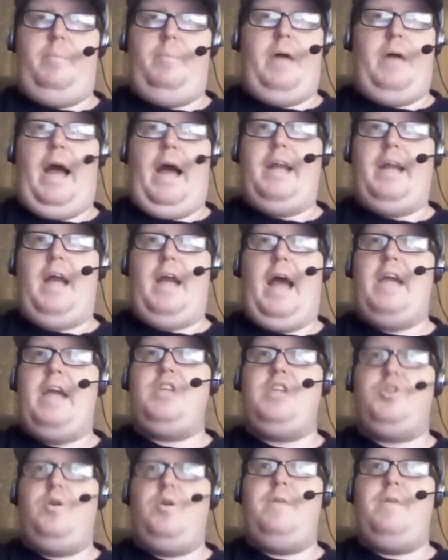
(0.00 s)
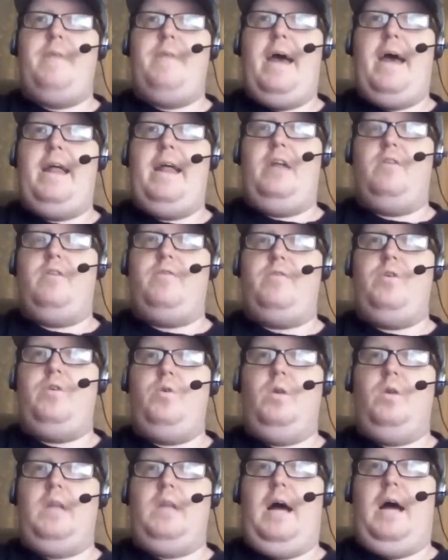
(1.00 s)
But I enjoyed that
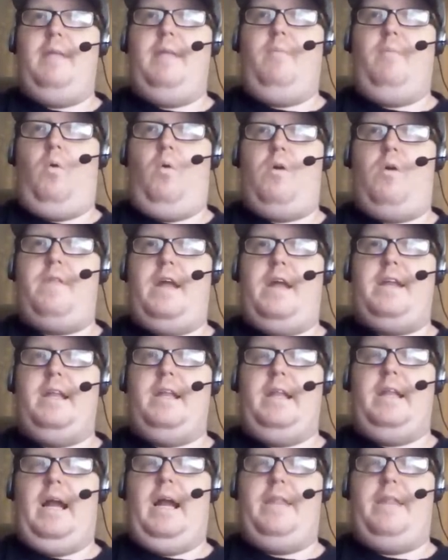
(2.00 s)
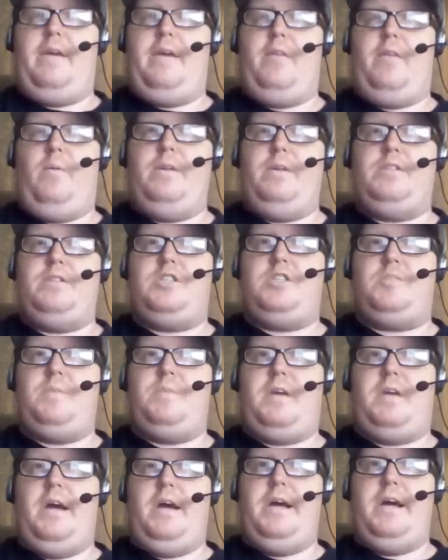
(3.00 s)
interview a lot more than I did a lot of the other ones, just
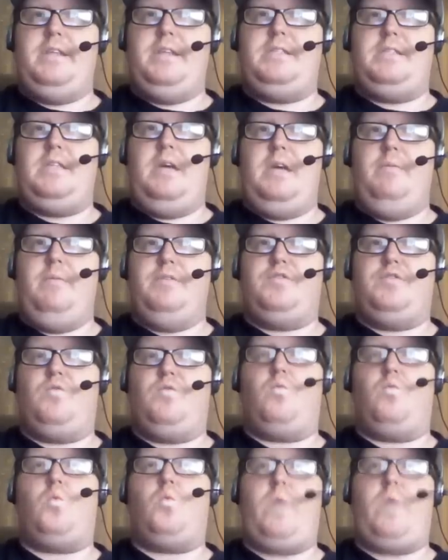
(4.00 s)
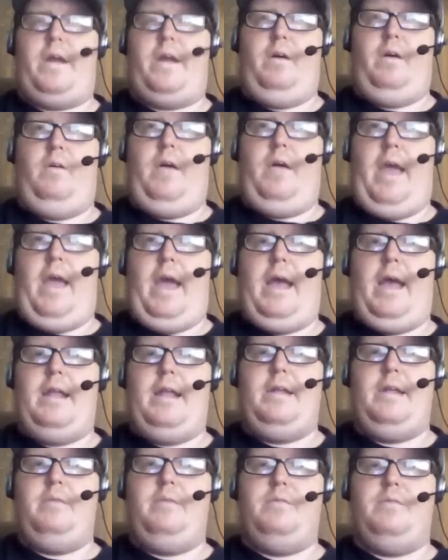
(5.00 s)
because it was real
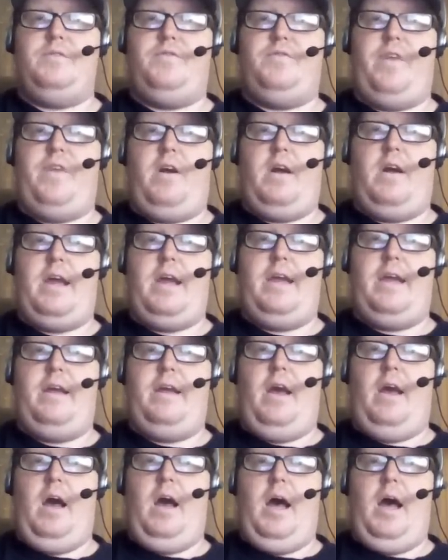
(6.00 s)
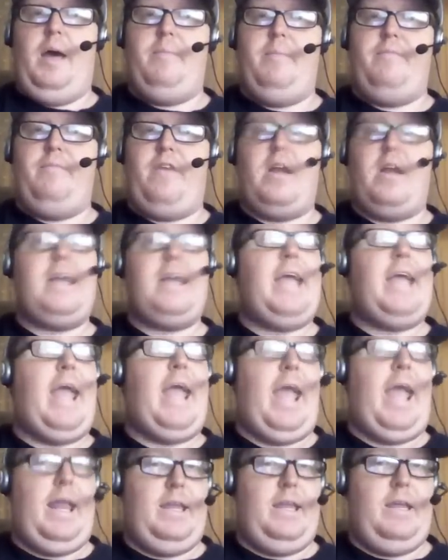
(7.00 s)
and it was very
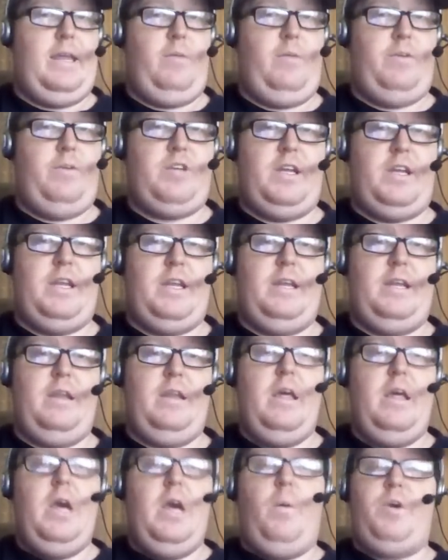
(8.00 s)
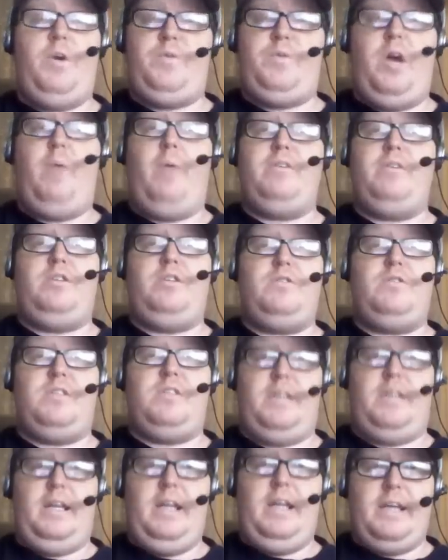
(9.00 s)
candid, which we always used
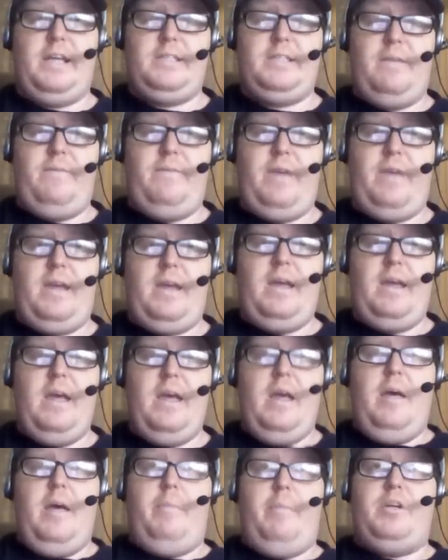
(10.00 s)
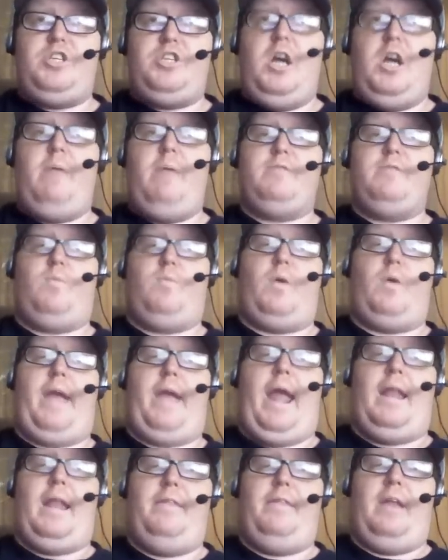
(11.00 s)
to get in XMV, but Sean was more
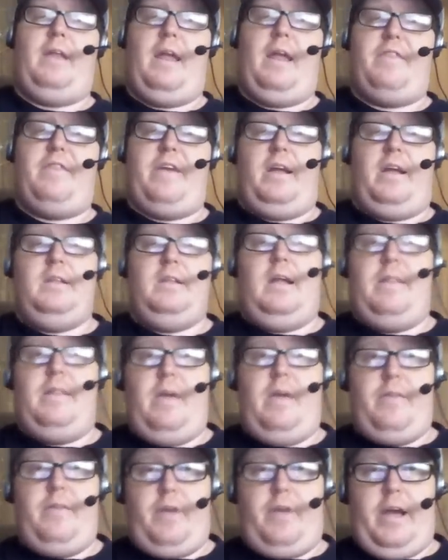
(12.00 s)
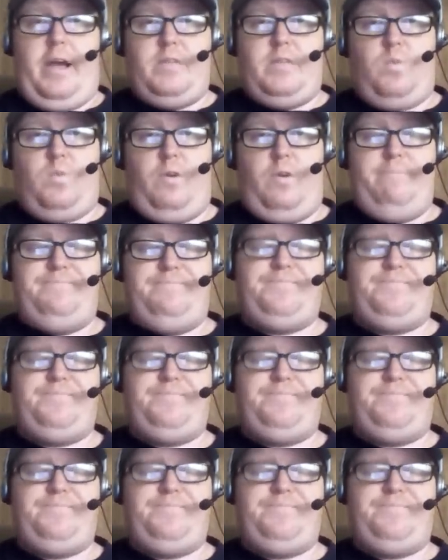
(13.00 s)
candid than I think a lot of the other guys were.